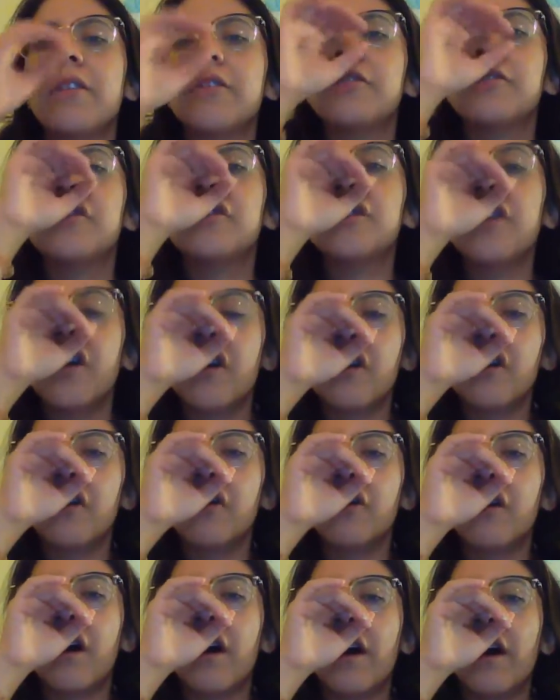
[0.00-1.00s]

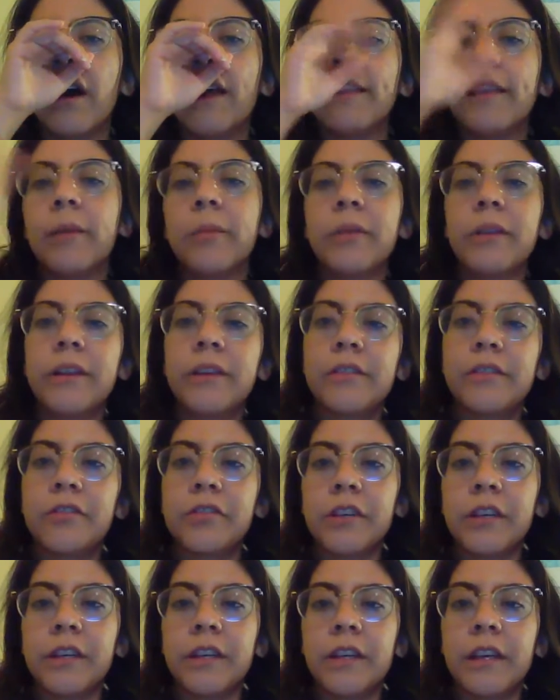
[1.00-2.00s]
So I labeled it as
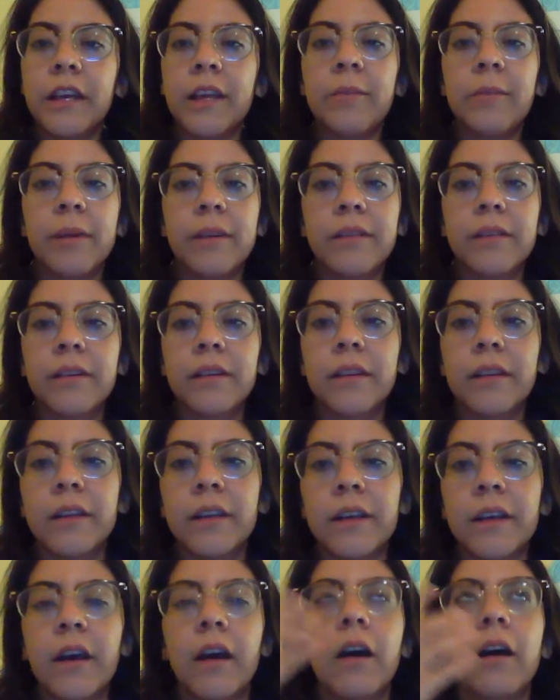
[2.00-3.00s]
G, and
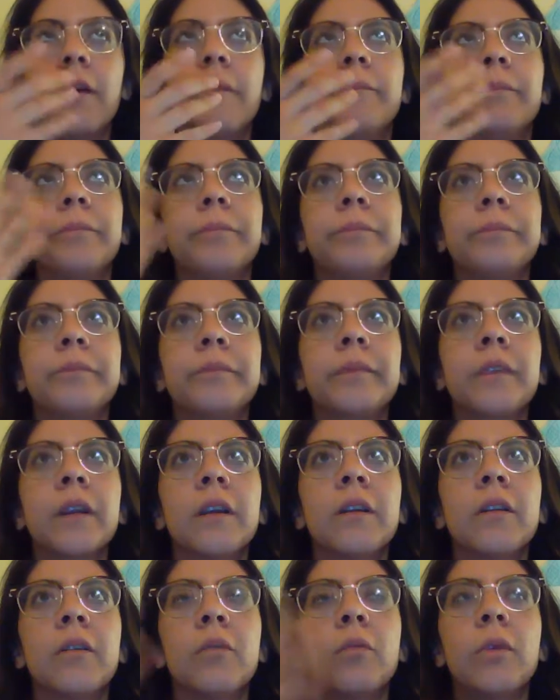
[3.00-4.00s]
basically
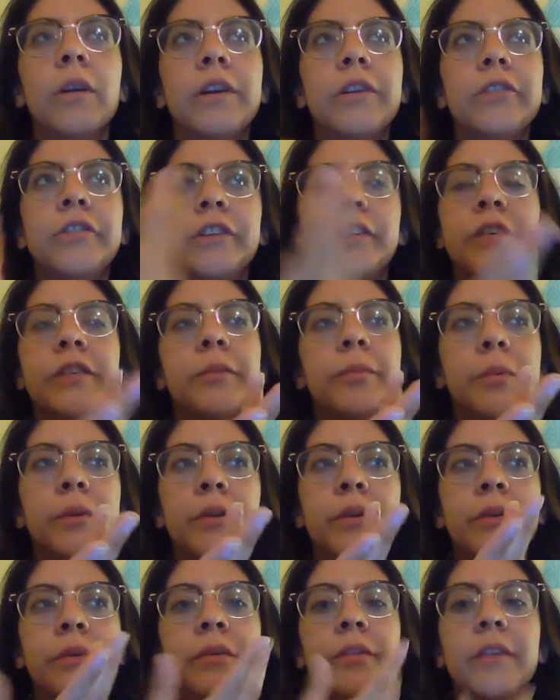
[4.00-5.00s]
when a G is
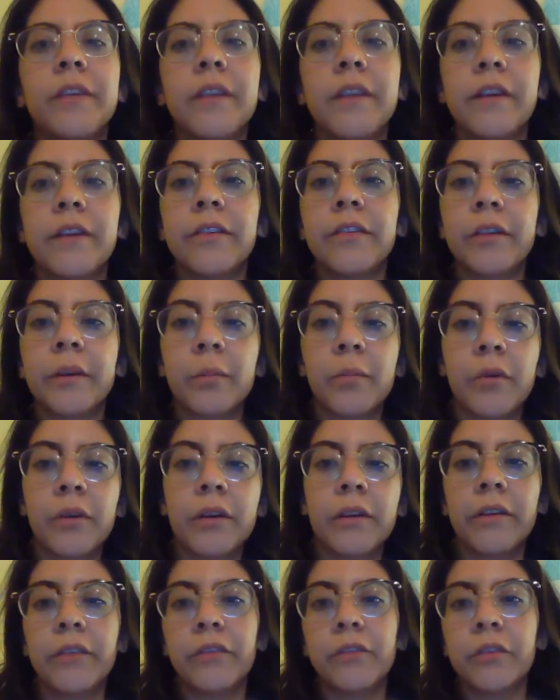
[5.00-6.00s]
produced, there's a
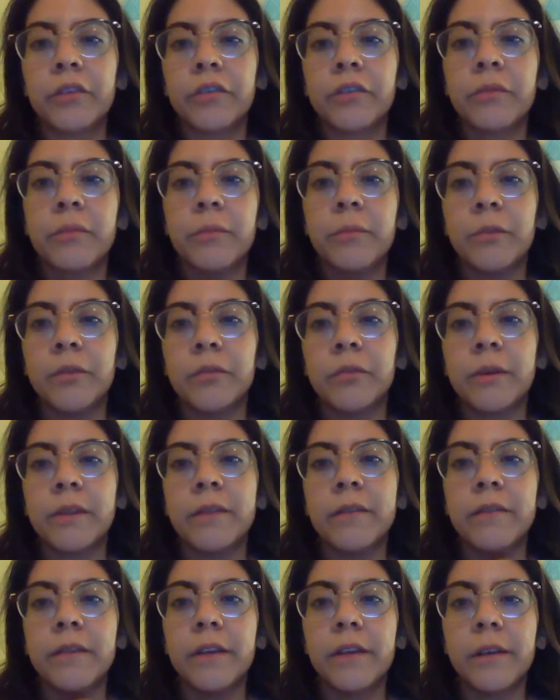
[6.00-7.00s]
point of constriction between
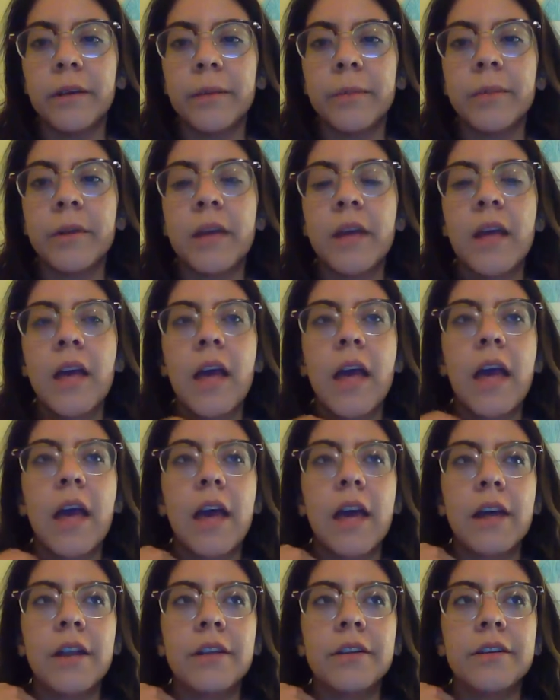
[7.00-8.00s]
the velum
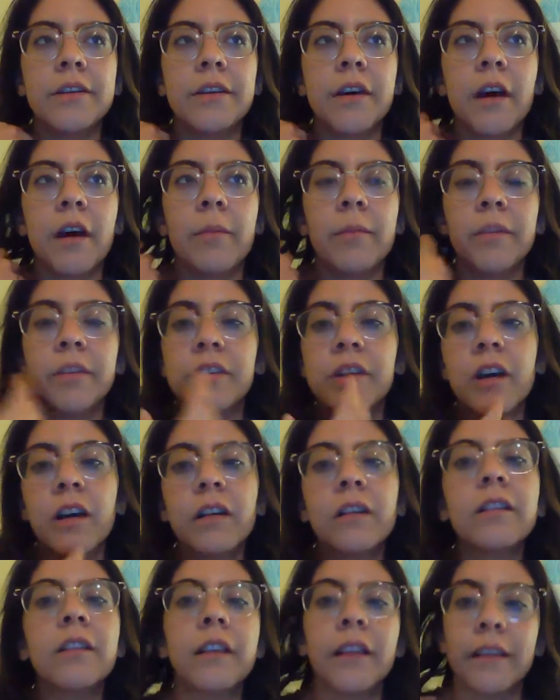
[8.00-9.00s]
and the
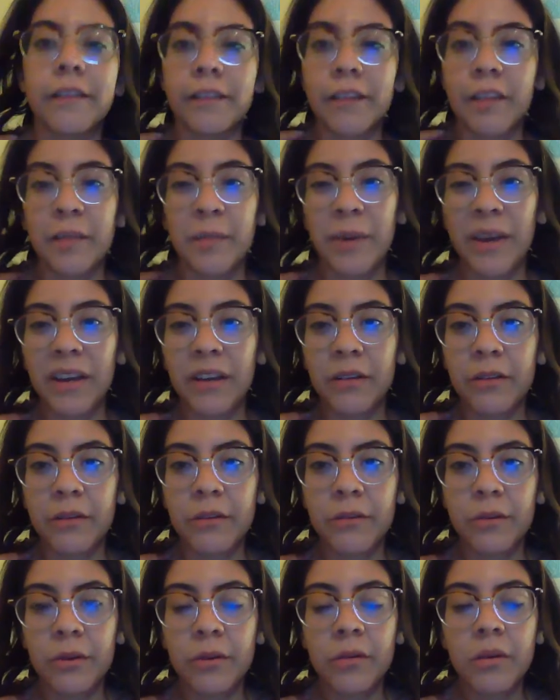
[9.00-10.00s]
tongue, and that's at the back of the
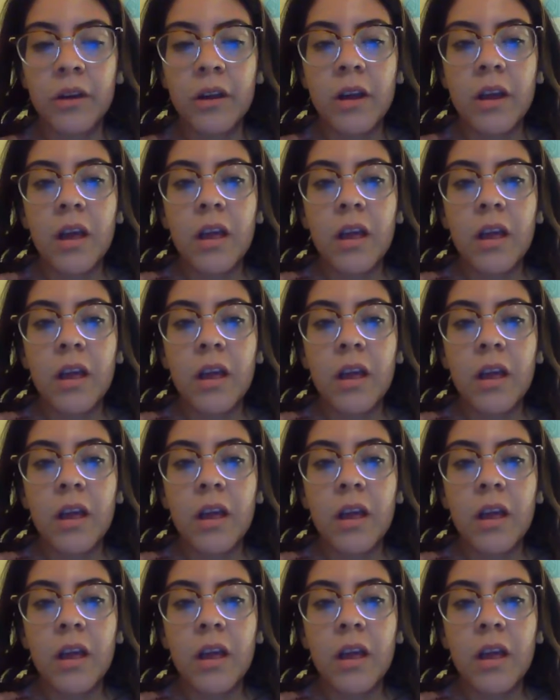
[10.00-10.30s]
throat.